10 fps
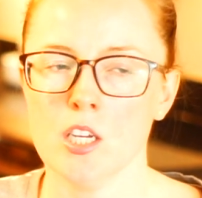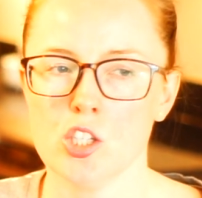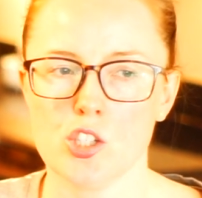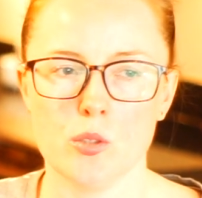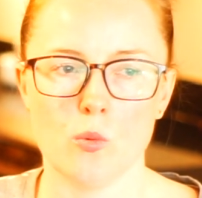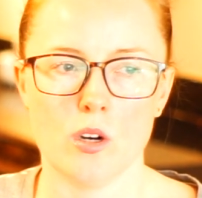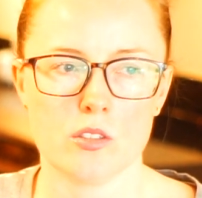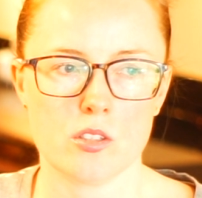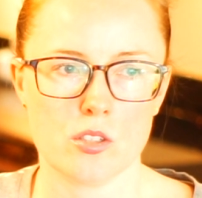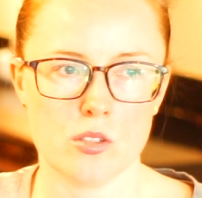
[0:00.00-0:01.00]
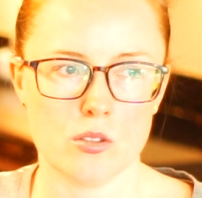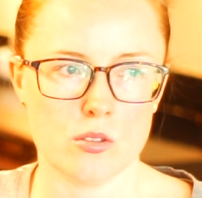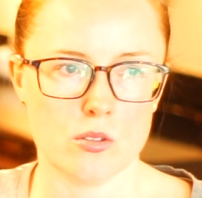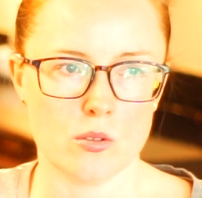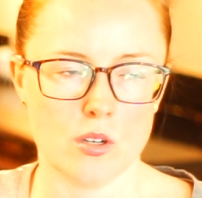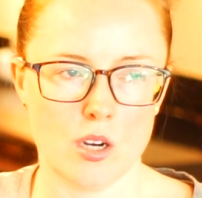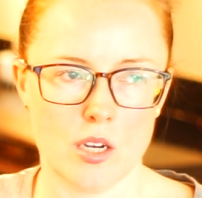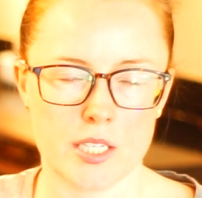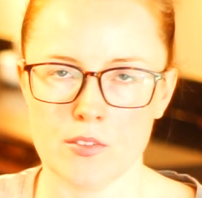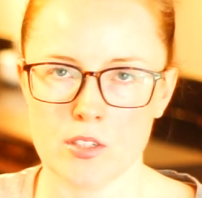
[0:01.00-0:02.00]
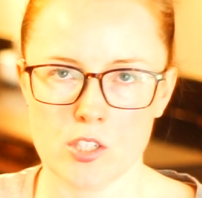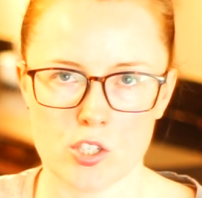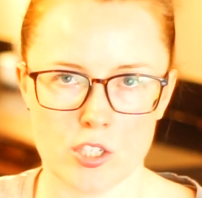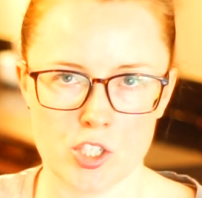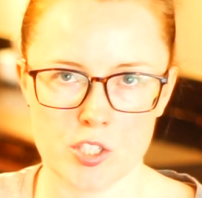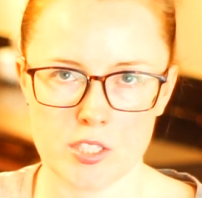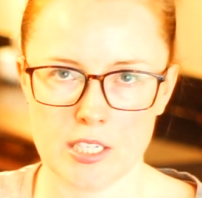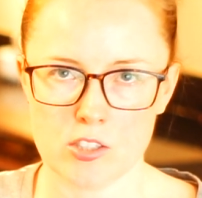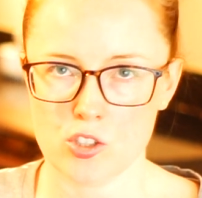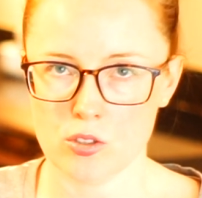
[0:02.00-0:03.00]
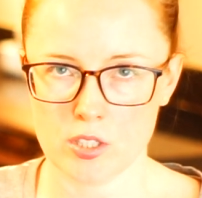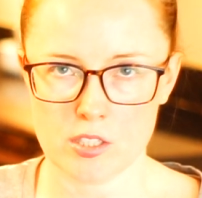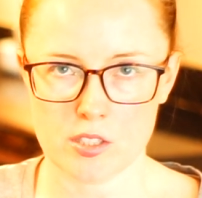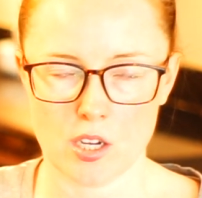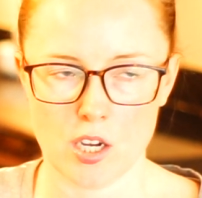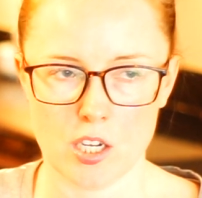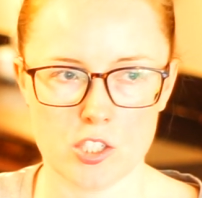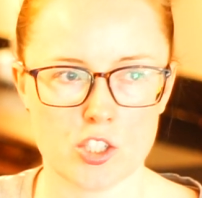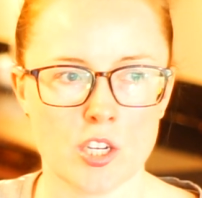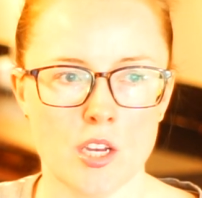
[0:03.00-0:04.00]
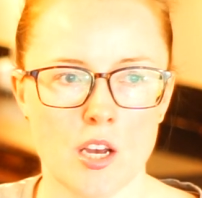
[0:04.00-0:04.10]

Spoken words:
She wants to get rid of the charges against Julian Assange.